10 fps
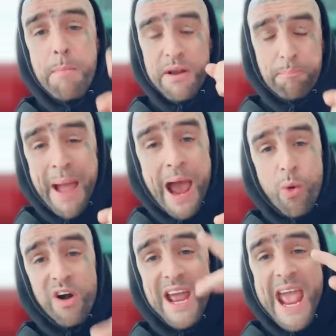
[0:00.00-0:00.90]
but of
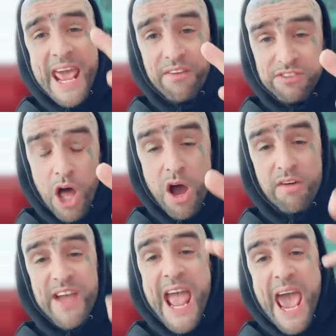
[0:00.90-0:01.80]
power and of
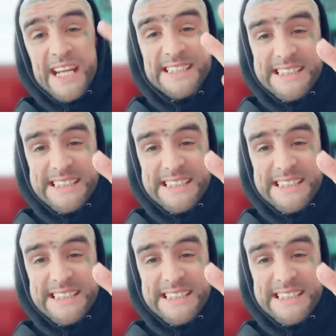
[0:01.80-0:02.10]
love and a